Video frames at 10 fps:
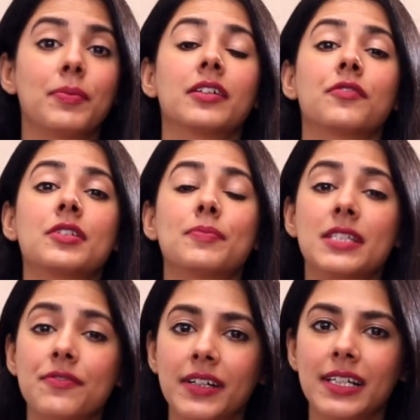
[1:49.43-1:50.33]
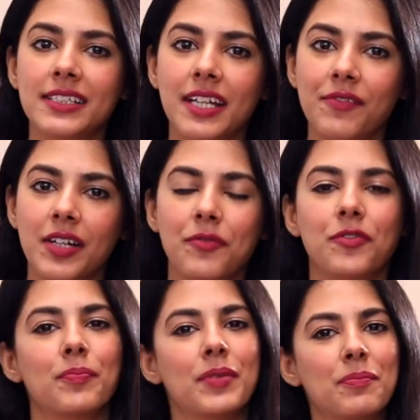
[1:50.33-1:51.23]
but it was specifically developed
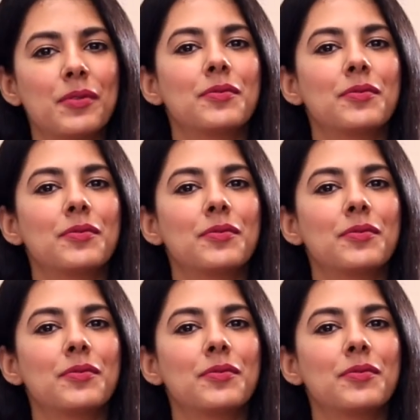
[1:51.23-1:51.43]
for people